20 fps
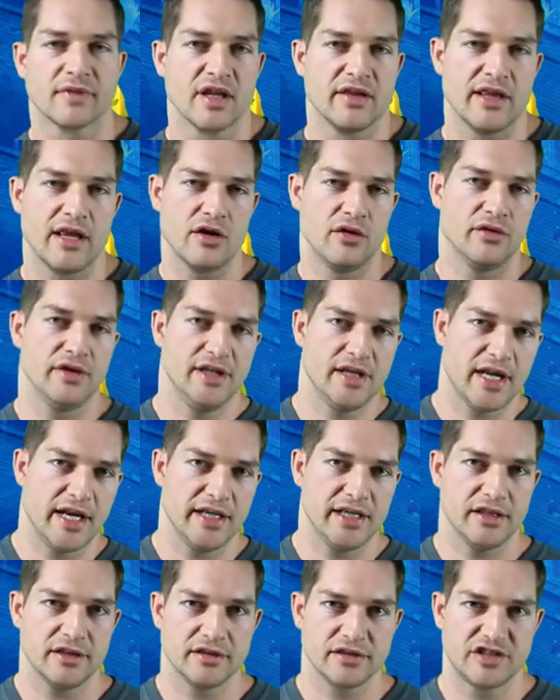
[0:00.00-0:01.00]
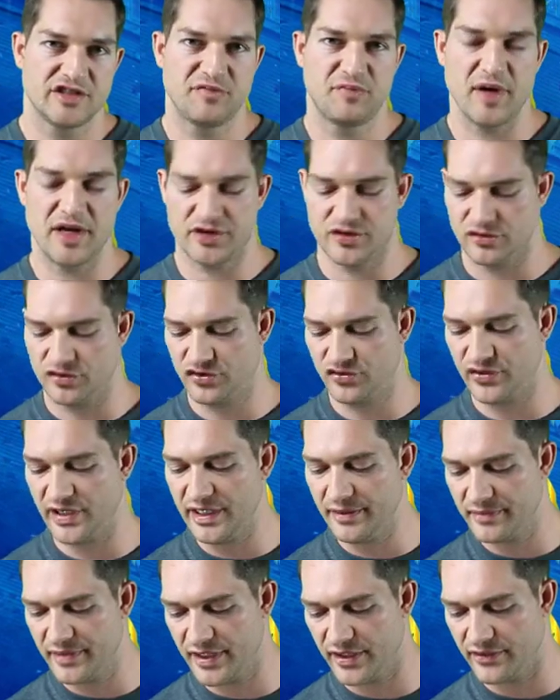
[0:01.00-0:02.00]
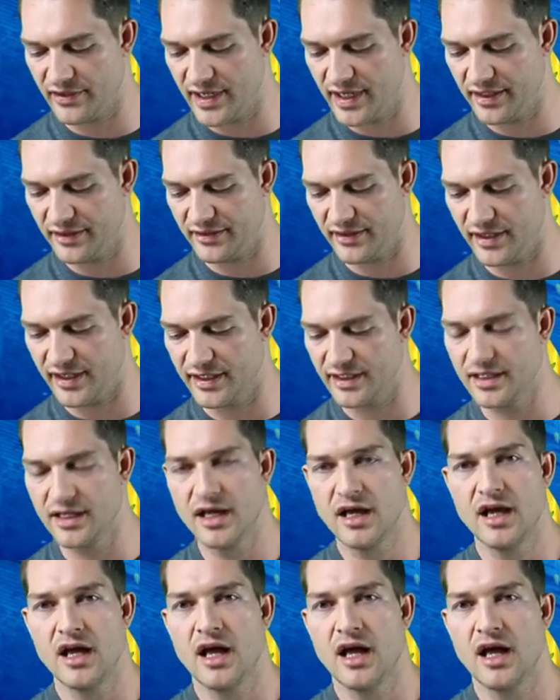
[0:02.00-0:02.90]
They don't need any special treatment or anything.